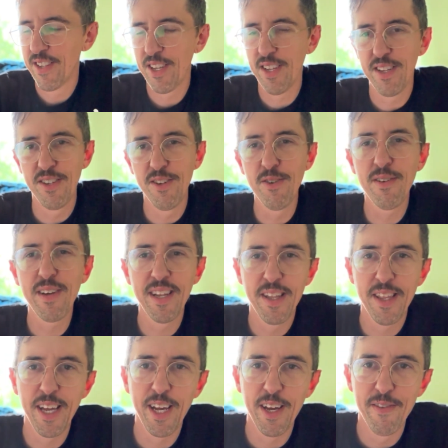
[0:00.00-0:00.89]
You can
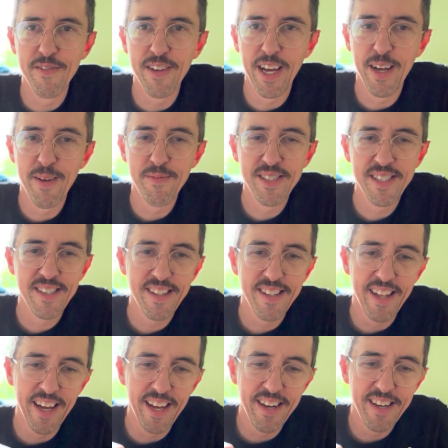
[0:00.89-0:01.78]
think of names
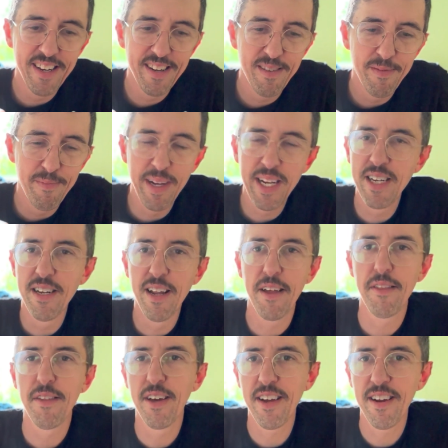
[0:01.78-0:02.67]
that mean
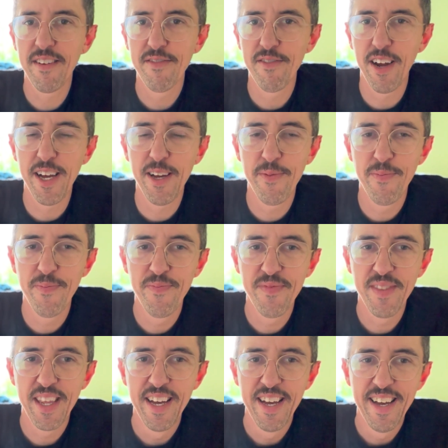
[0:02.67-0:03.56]
nothing, right?
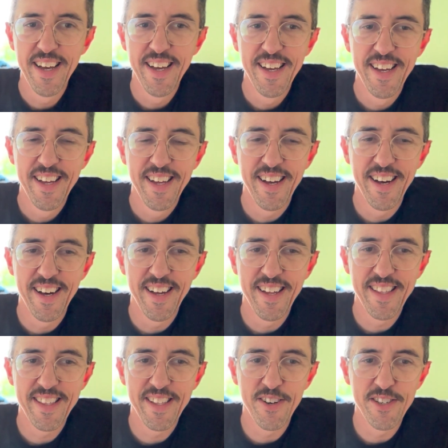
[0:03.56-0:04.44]

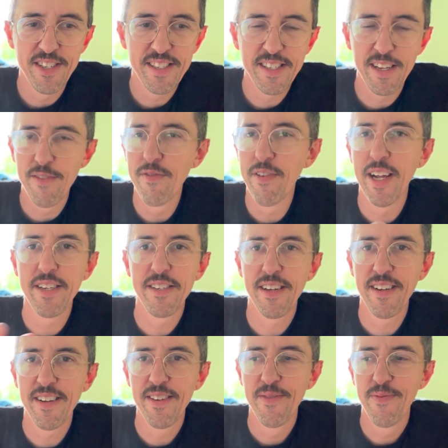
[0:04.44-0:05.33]
They're just
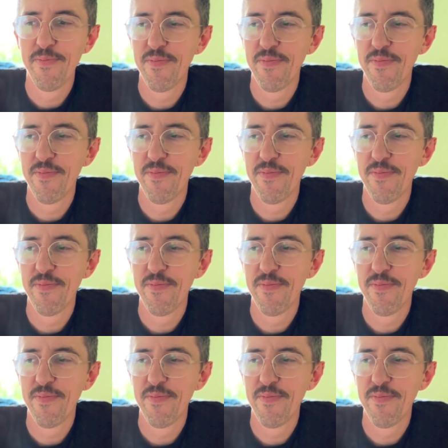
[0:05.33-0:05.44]
invented.